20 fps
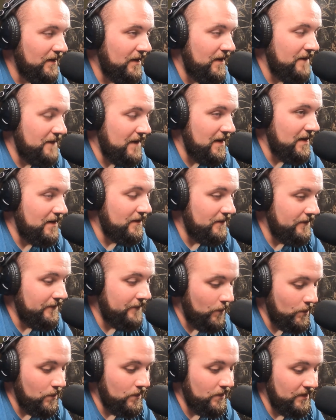if I could
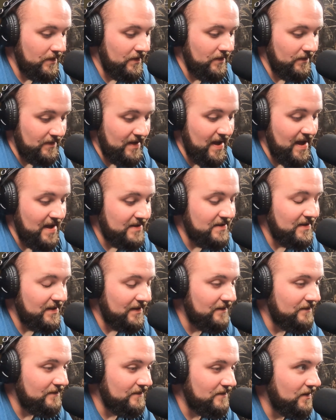afford the
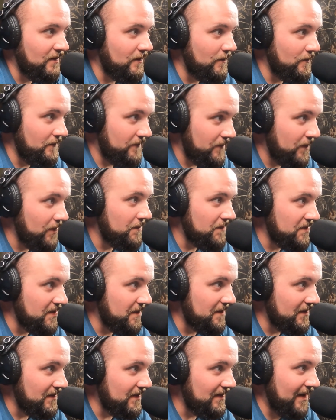casing to go film
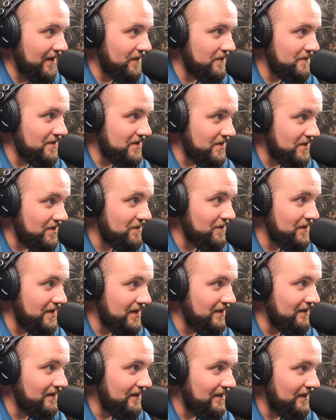something like that would be
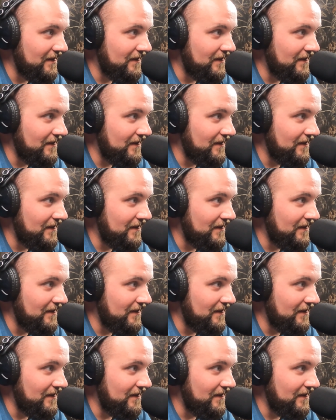sweet. Yeah.